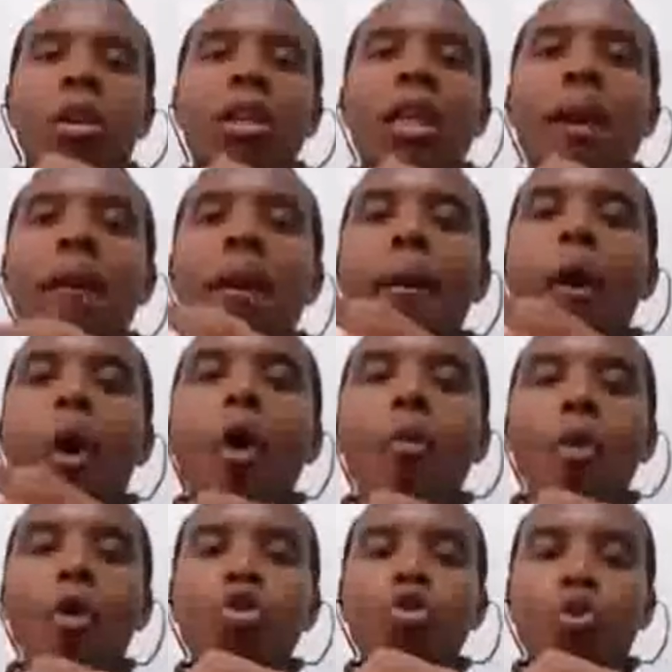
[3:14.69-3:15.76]
the
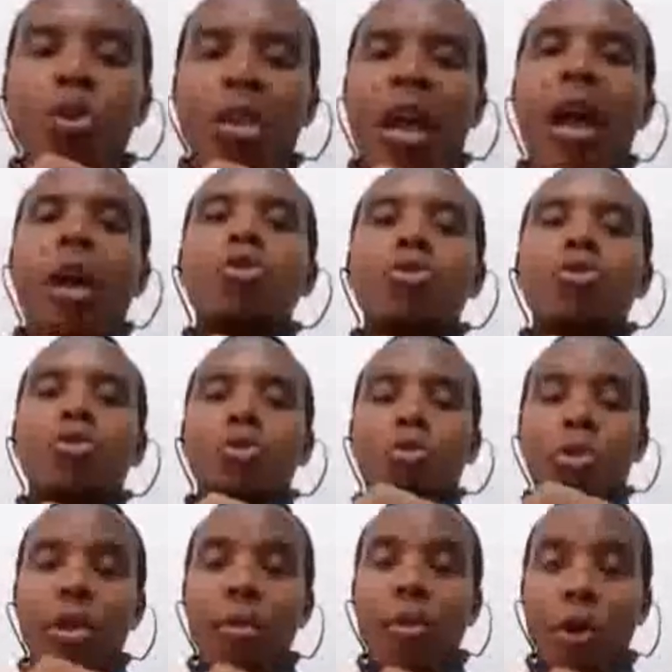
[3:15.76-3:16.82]
home loan to the house
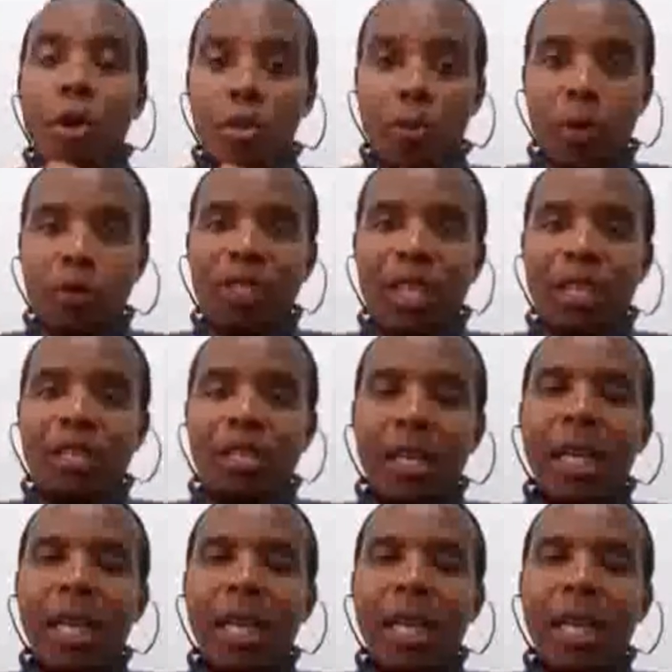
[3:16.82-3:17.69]
through the bond process,